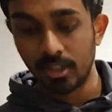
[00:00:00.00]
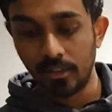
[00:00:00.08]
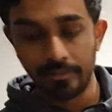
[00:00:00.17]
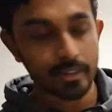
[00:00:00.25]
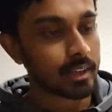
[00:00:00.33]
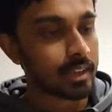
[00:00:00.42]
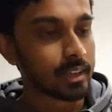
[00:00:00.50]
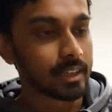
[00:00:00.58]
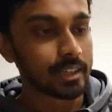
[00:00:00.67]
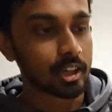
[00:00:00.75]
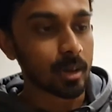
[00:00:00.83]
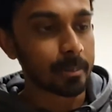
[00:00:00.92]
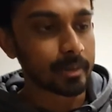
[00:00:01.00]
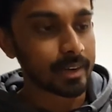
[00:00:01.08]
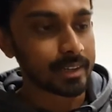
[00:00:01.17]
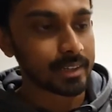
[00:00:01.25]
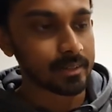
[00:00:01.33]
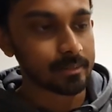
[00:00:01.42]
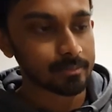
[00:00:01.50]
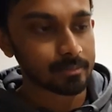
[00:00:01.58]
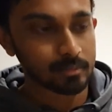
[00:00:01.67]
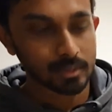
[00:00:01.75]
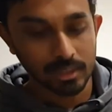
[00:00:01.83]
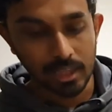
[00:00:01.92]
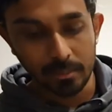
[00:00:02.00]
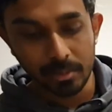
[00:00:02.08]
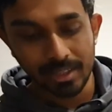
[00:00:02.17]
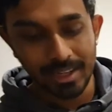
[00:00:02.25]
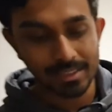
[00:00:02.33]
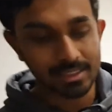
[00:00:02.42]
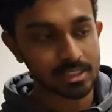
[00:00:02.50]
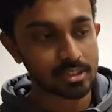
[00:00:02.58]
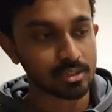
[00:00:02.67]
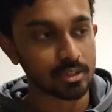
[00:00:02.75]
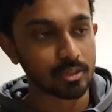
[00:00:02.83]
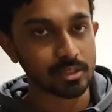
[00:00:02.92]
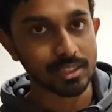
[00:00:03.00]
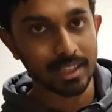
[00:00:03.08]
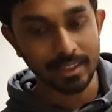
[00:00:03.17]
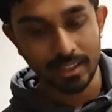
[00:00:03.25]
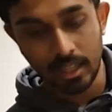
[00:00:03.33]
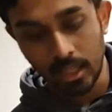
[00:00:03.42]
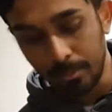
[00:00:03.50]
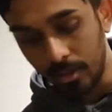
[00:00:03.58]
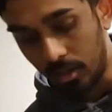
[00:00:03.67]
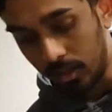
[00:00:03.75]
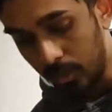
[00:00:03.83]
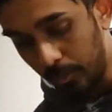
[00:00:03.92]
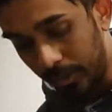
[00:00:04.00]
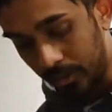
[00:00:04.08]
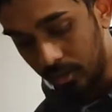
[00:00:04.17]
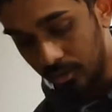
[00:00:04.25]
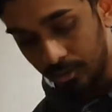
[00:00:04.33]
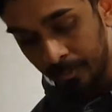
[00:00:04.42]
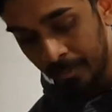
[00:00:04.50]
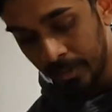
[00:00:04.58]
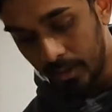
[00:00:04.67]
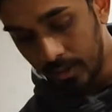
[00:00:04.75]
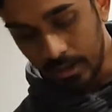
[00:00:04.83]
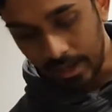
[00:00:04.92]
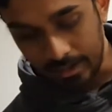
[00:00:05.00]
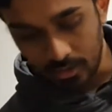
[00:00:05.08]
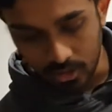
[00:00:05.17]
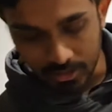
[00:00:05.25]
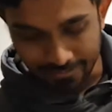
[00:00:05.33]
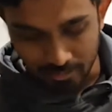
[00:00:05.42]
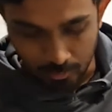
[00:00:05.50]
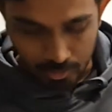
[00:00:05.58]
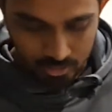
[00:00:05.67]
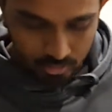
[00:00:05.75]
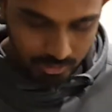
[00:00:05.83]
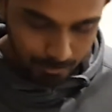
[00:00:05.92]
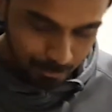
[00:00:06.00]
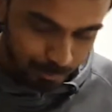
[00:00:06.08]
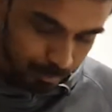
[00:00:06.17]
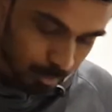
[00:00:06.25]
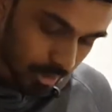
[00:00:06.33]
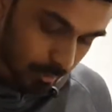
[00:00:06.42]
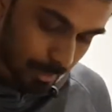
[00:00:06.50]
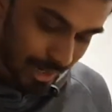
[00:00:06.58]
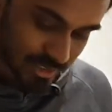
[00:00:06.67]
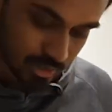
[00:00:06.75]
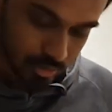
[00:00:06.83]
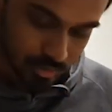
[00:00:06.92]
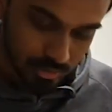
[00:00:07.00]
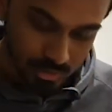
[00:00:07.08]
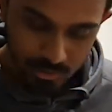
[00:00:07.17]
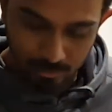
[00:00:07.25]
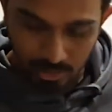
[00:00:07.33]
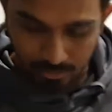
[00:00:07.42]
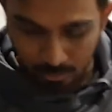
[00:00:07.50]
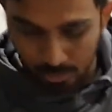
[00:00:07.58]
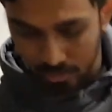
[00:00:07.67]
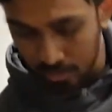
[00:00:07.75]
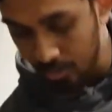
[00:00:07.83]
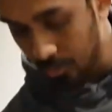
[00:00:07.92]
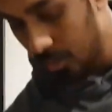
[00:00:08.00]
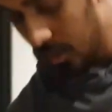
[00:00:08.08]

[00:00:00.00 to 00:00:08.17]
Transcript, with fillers: of incorporating cable ties here, so you could send the cable all the way through and not have to worry. You can pass it through this even if you wanted to,